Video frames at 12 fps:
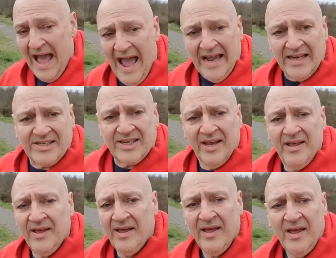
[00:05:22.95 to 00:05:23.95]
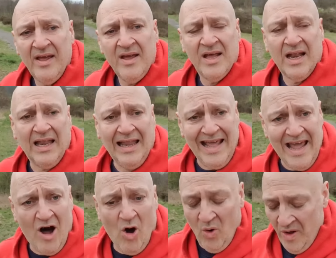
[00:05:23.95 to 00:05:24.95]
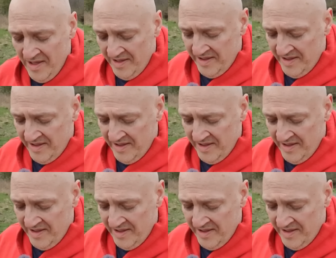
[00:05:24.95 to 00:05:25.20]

X, Leo,